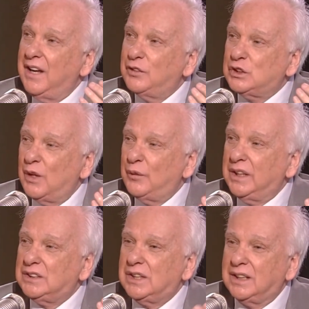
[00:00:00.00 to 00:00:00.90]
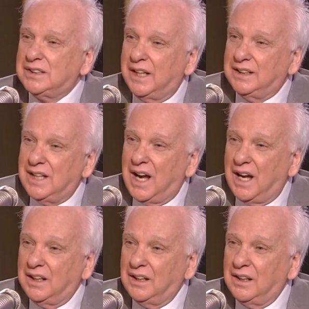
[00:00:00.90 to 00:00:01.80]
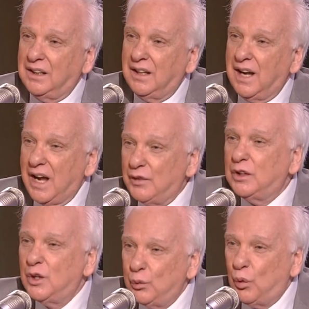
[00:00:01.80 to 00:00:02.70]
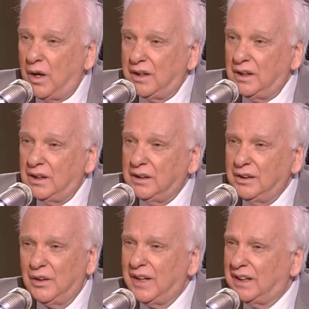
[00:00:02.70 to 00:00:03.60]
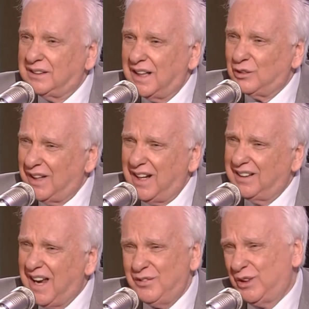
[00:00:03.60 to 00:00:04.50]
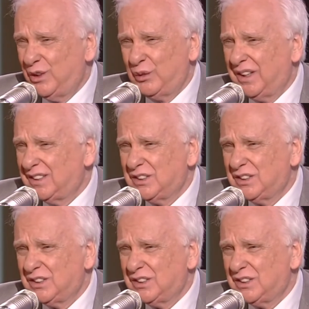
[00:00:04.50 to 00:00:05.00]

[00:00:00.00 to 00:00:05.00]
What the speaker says: If somebody says, "Hey Don, have a good one," you know that line, "Have a good one."